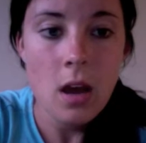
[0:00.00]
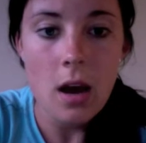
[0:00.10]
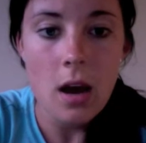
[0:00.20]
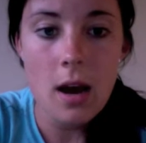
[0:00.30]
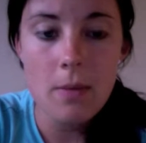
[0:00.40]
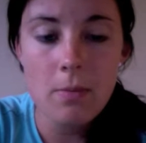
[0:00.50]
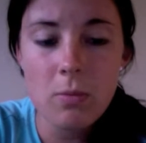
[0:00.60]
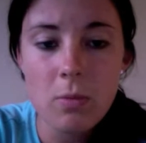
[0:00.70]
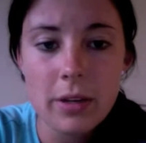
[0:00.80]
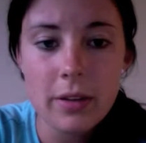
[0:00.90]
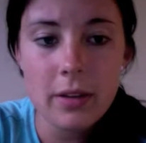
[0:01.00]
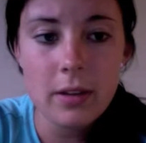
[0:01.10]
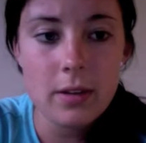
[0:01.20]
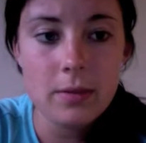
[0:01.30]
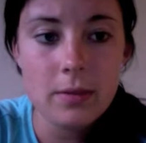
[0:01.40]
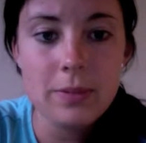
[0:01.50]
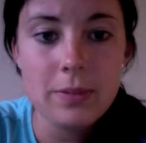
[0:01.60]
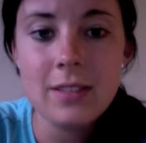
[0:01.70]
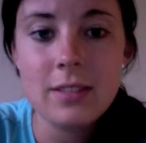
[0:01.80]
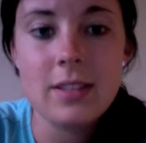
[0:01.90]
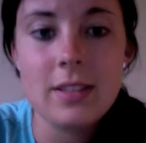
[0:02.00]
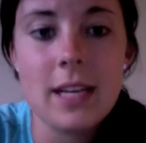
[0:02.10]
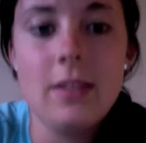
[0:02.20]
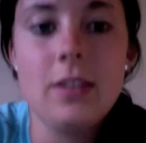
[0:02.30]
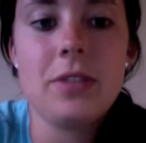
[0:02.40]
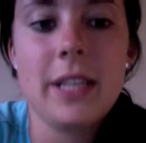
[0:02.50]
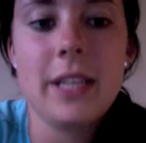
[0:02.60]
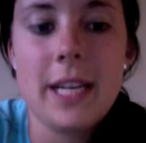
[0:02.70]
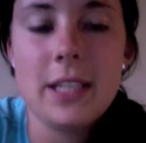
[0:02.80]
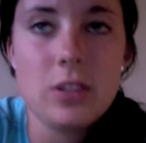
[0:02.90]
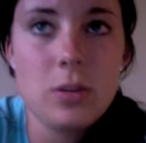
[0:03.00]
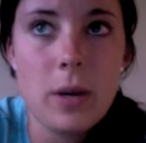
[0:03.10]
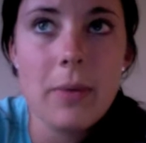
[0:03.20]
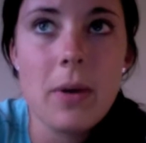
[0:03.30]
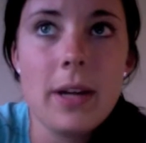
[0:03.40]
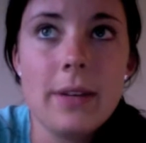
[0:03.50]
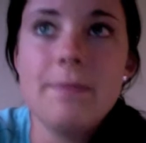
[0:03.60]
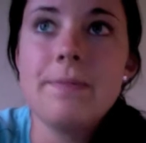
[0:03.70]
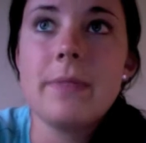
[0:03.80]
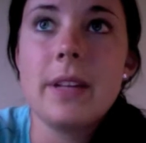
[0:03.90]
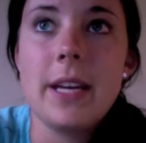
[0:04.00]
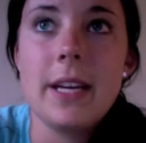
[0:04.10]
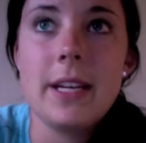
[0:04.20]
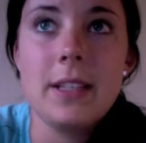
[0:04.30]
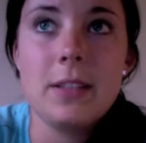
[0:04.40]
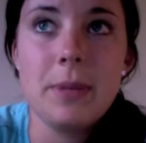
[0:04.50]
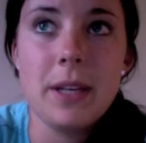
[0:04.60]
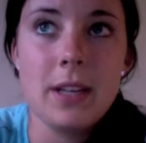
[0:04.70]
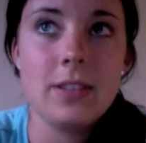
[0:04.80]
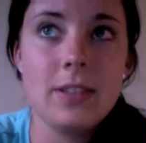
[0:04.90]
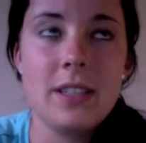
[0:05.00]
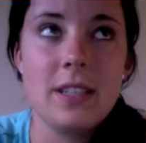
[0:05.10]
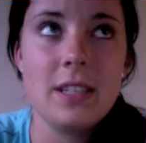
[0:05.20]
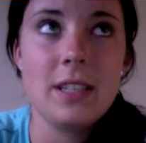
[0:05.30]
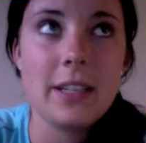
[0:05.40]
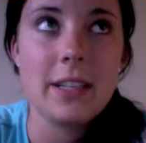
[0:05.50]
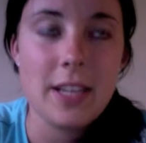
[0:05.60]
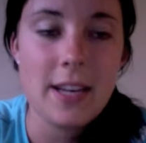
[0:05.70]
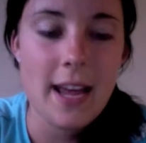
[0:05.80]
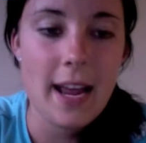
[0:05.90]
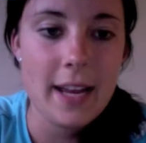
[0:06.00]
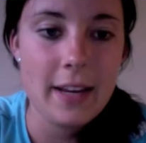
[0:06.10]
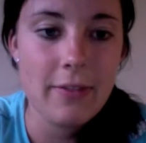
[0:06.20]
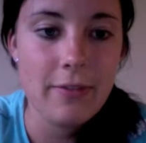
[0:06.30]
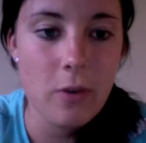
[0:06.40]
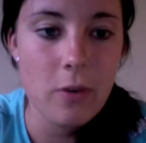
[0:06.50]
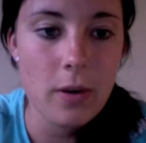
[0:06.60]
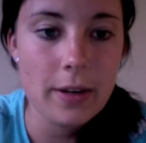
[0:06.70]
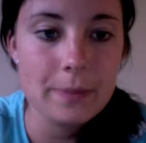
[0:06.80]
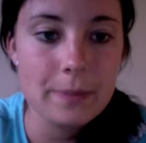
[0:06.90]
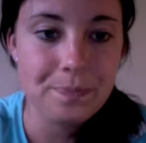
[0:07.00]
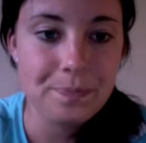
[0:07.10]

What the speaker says: One of the reasons that the drinking age is 21 is because in 1984,